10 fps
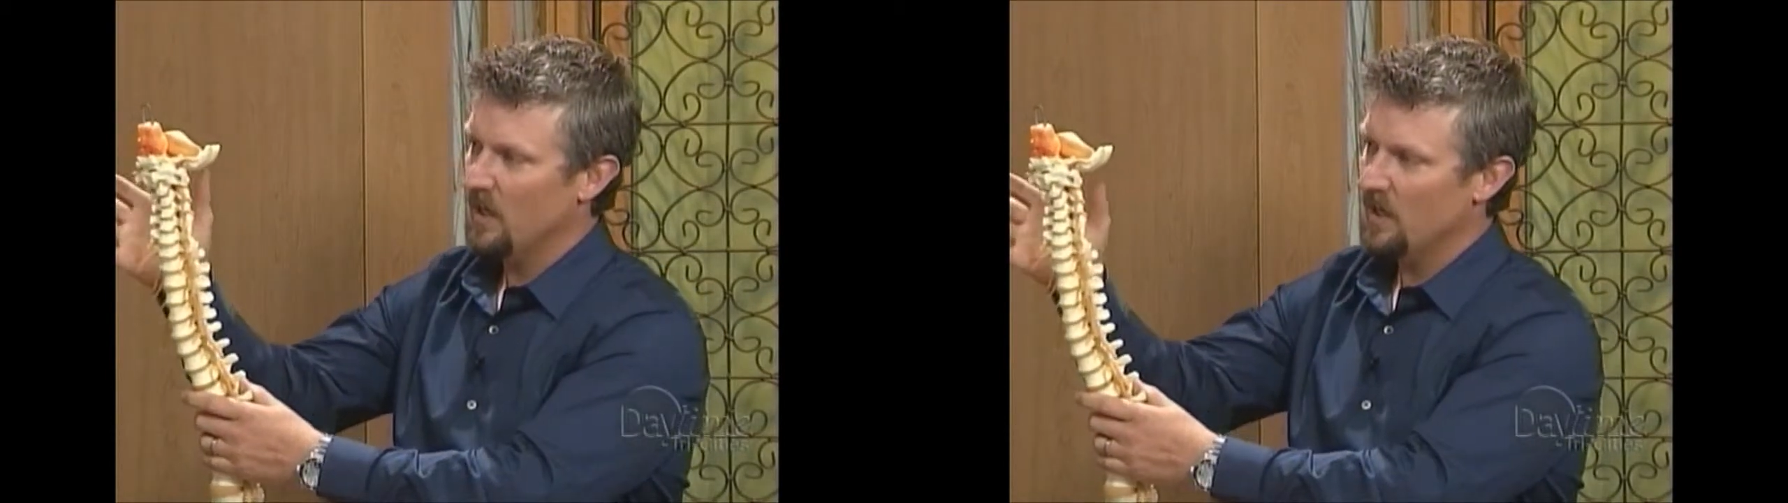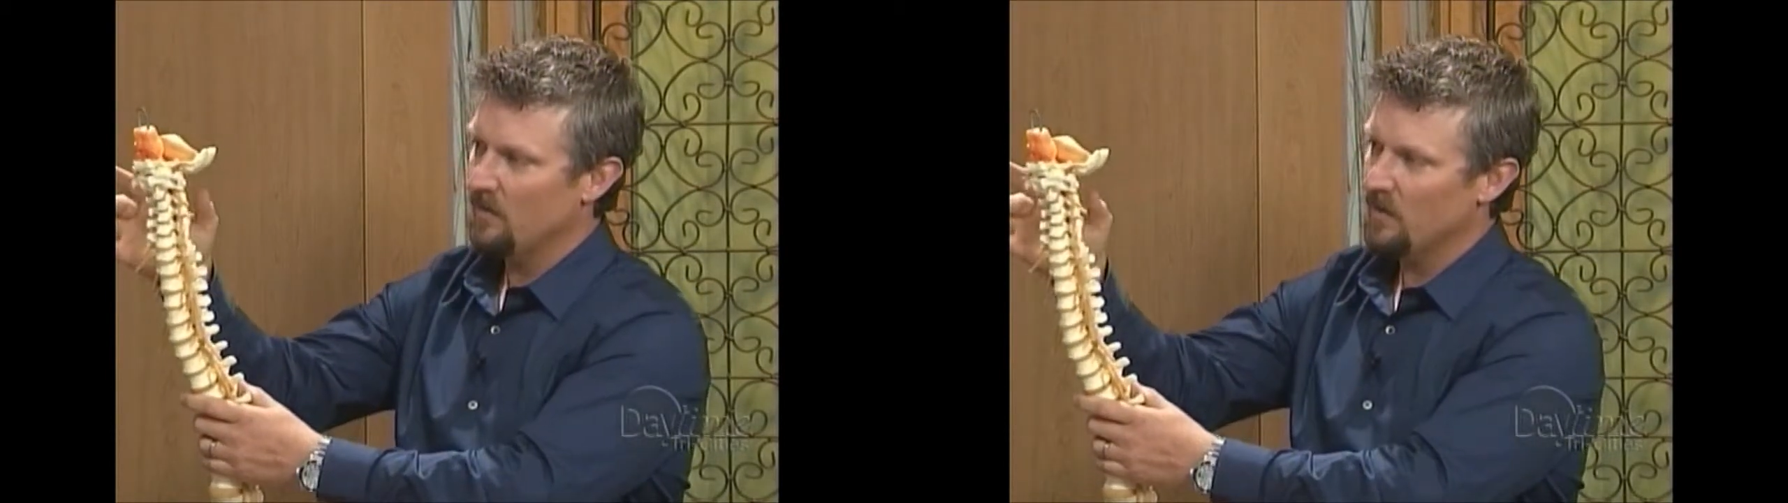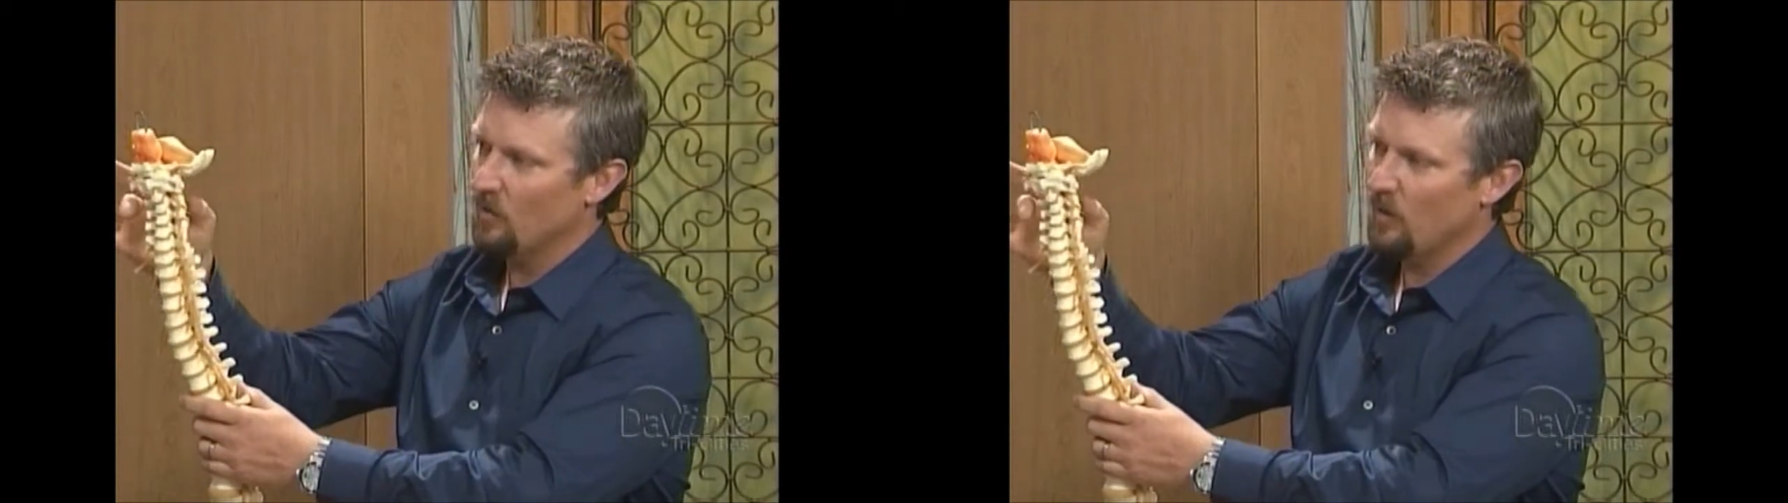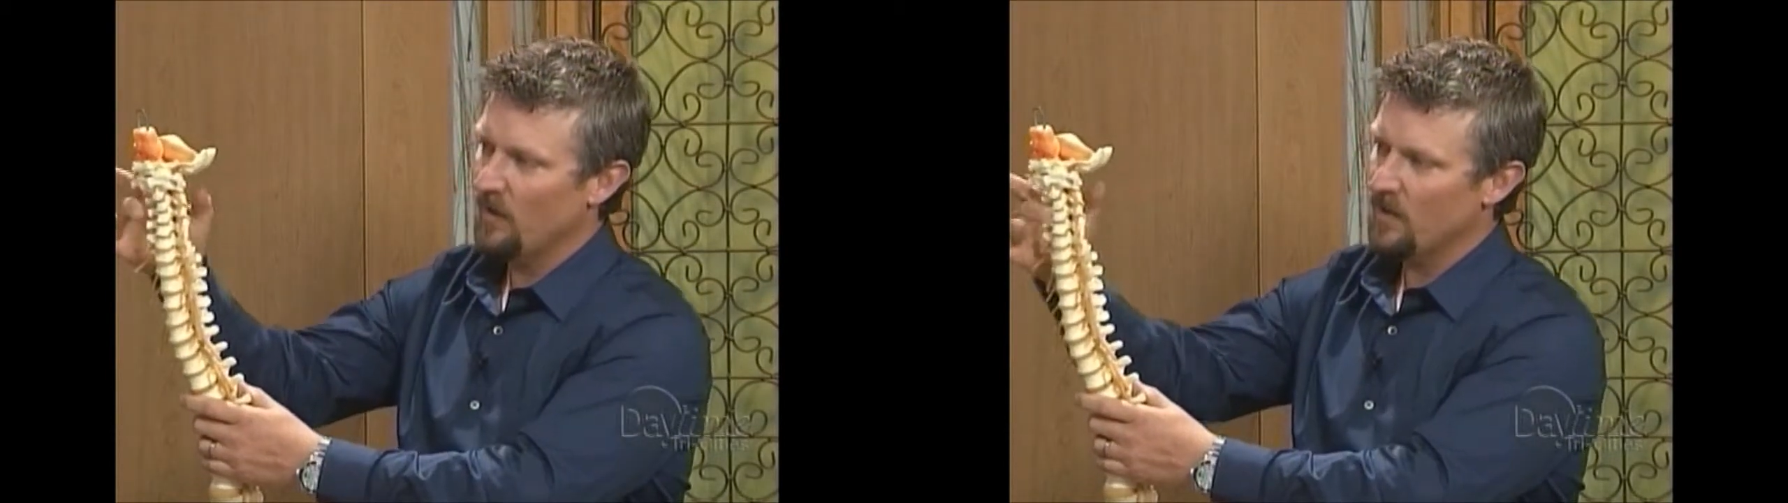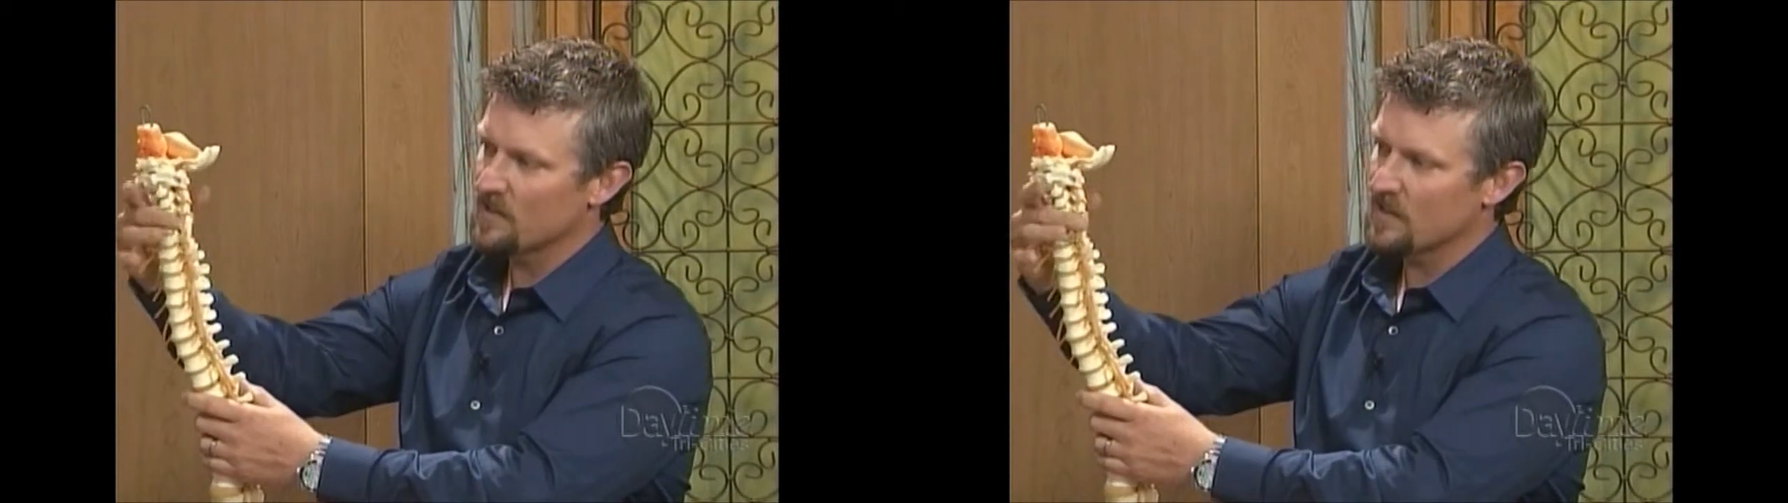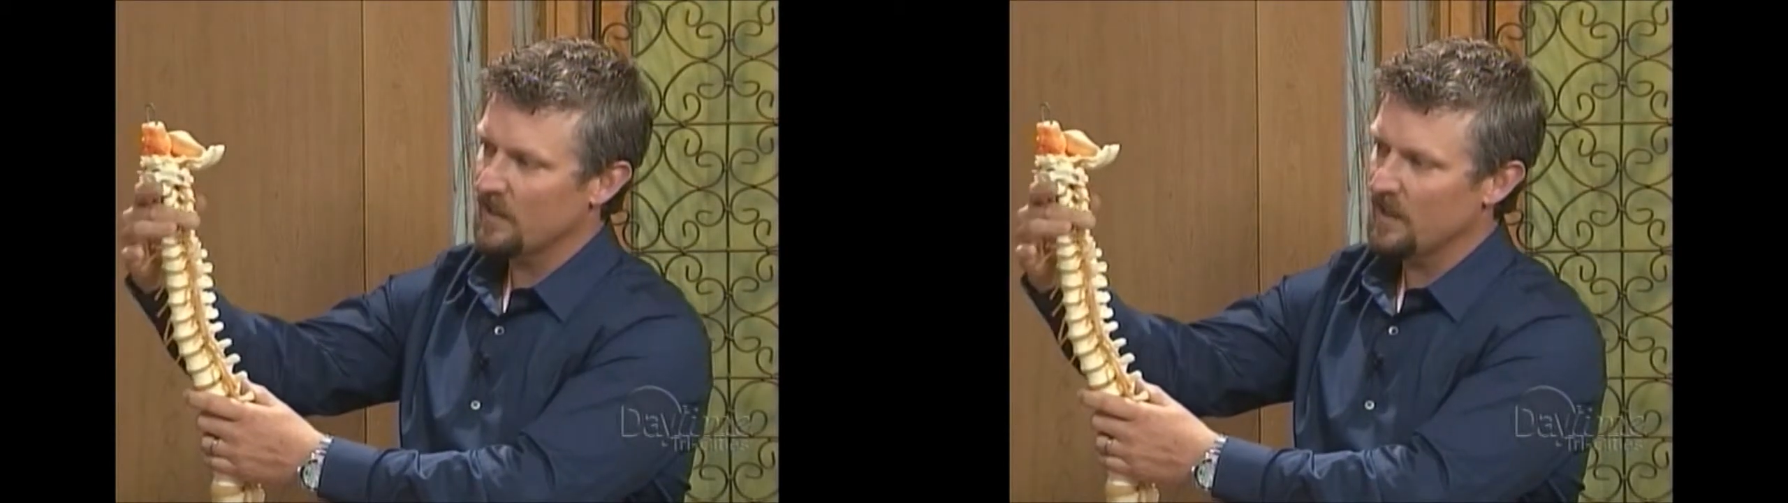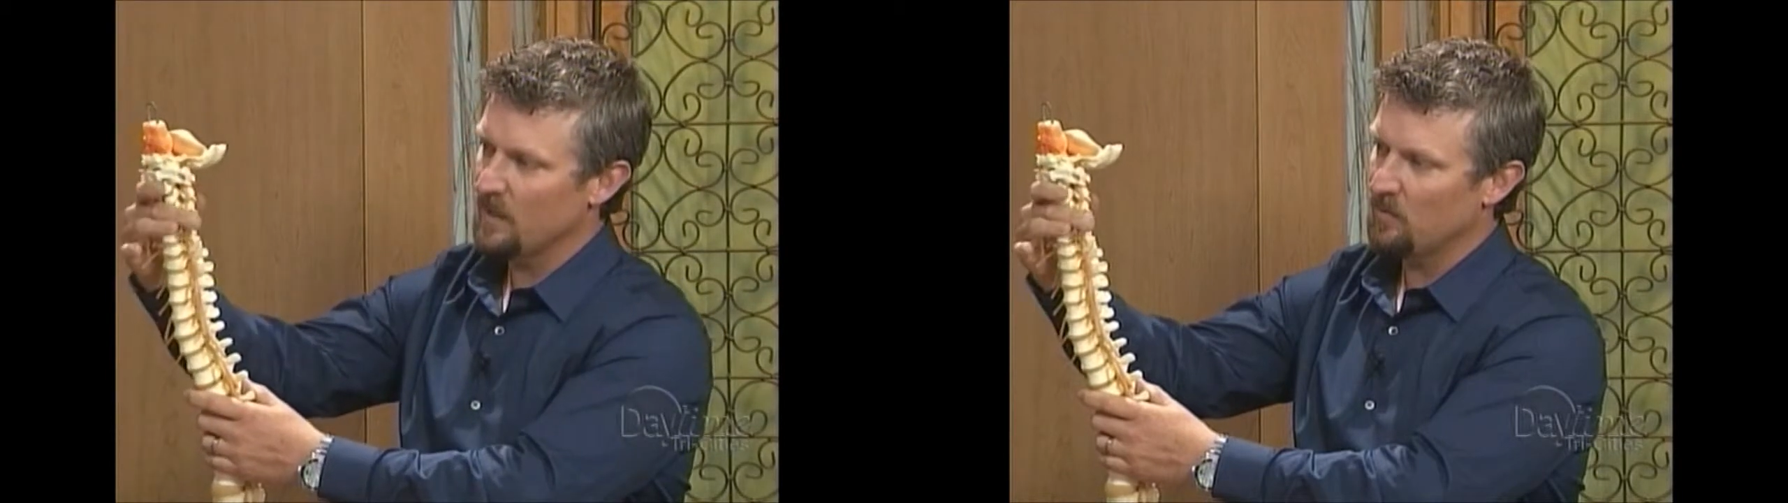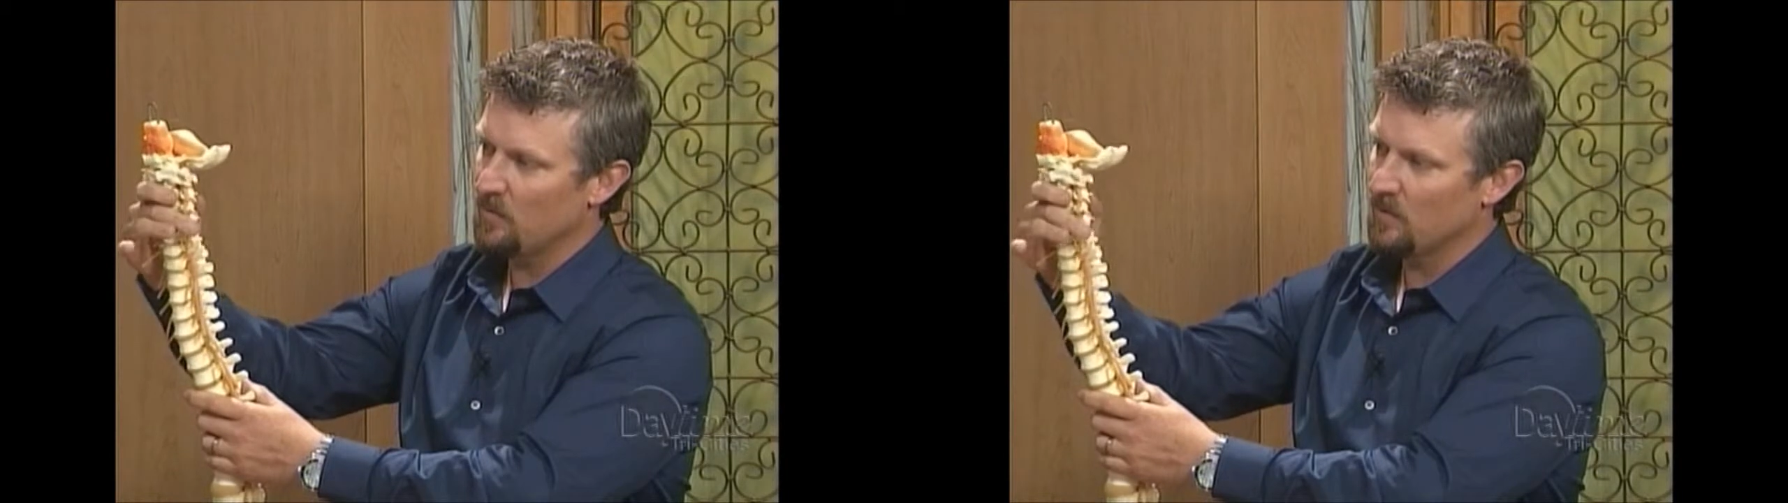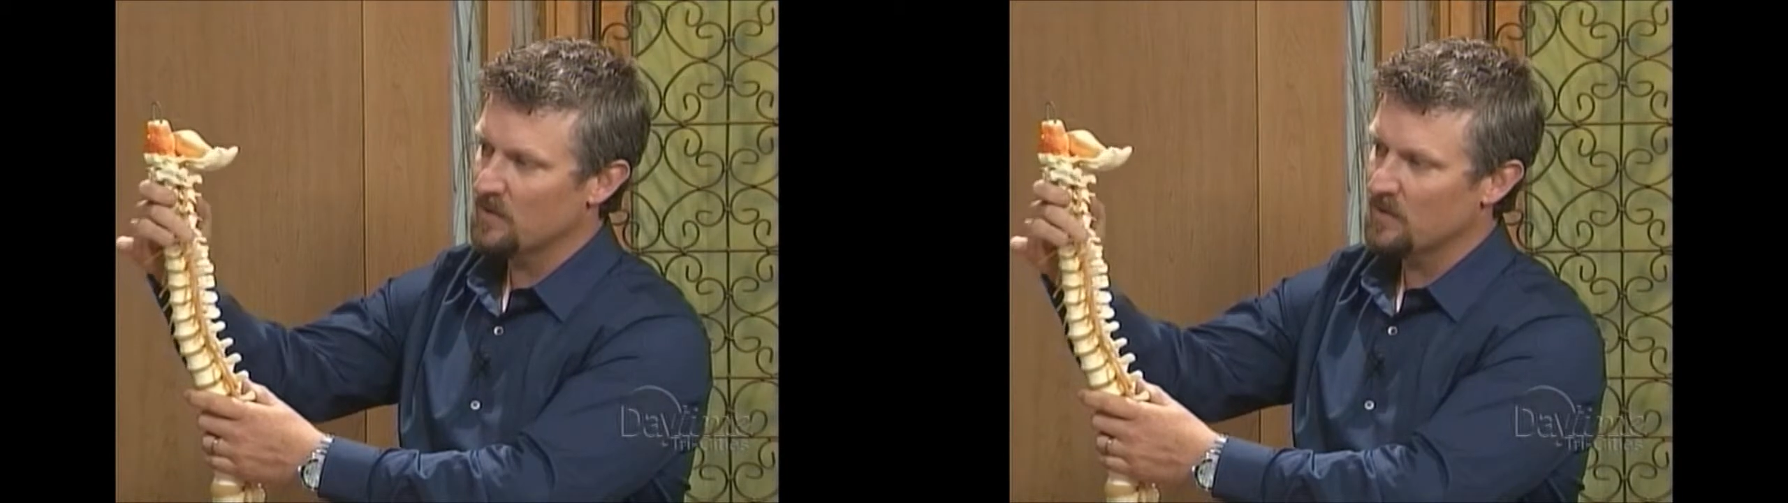And even in the way they sleep,